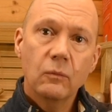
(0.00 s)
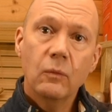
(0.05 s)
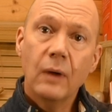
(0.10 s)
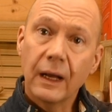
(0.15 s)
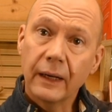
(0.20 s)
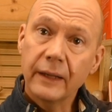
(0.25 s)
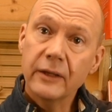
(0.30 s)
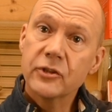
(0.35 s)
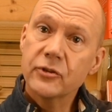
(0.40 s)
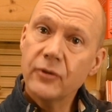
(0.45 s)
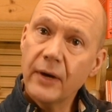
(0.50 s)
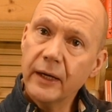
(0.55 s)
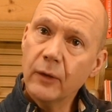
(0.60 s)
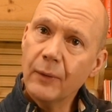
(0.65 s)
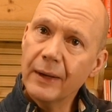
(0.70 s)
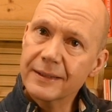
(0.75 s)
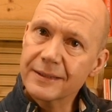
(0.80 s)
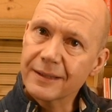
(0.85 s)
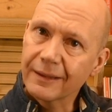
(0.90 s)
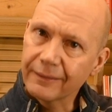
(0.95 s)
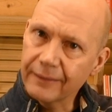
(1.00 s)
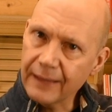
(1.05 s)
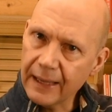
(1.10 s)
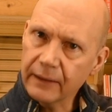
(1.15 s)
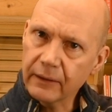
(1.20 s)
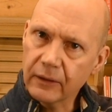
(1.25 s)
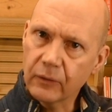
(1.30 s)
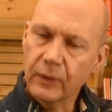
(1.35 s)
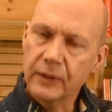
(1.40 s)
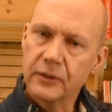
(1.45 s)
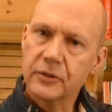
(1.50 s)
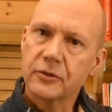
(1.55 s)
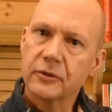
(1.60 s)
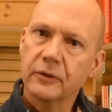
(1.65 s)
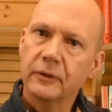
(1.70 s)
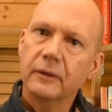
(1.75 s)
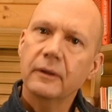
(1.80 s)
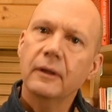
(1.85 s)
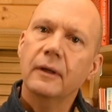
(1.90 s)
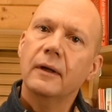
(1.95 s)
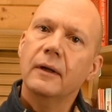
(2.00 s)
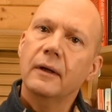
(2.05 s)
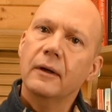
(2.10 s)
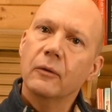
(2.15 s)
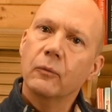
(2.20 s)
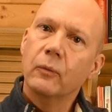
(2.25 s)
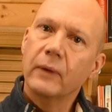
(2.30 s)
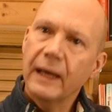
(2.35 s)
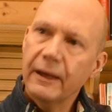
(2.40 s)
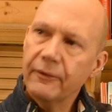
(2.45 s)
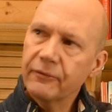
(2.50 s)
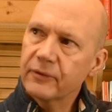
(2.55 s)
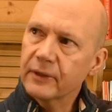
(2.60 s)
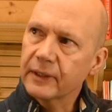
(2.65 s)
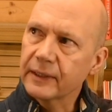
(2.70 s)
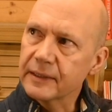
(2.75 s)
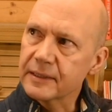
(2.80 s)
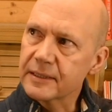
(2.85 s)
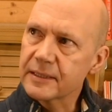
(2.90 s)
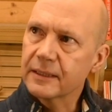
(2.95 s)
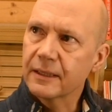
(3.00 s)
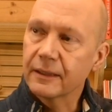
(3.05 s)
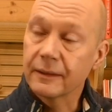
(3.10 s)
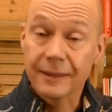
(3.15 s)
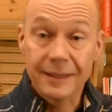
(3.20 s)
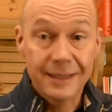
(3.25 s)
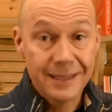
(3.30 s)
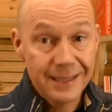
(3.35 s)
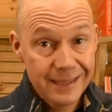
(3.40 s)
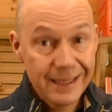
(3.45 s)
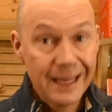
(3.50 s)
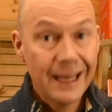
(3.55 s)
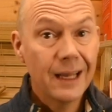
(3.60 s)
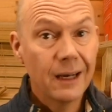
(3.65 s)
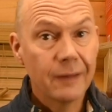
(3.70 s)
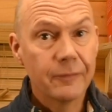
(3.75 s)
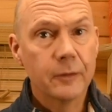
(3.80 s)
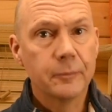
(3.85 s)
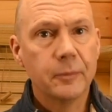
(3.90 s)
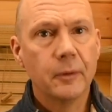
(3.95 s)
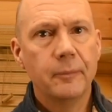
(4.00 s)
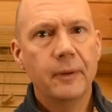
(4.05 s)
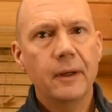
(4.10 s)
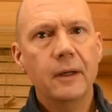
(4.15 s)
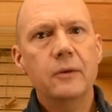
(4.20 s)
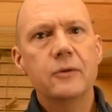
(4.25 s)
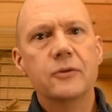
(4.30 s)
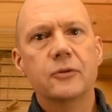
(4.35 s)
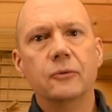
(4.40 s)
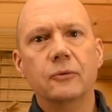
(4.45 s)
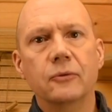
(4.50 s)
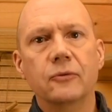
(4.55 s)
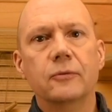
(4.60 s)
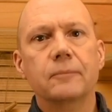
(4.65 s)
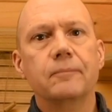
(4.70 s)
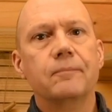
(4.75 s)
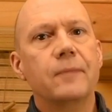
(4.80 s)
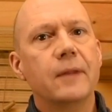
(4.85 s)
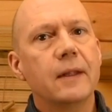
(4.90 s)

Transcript: Well, in trying to answer that question, we have to consider the scale of the proposals.